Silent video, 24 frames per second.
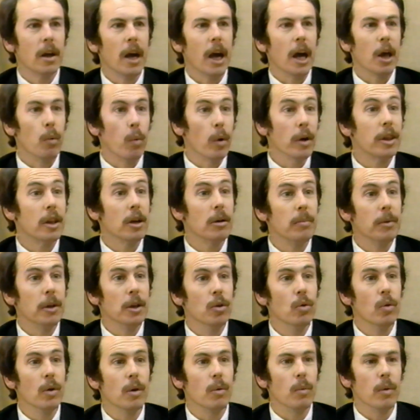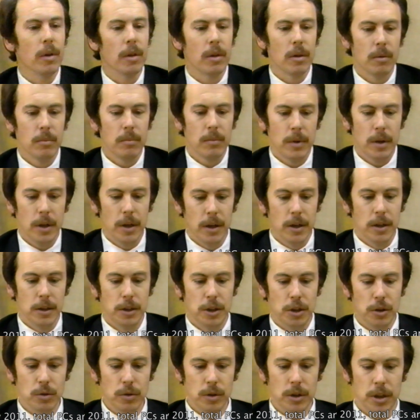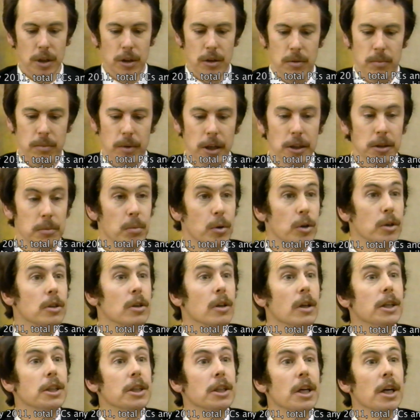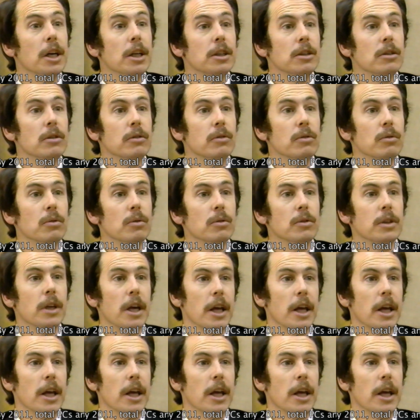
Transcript: And what they'll be doing with them is using them as personal educational tools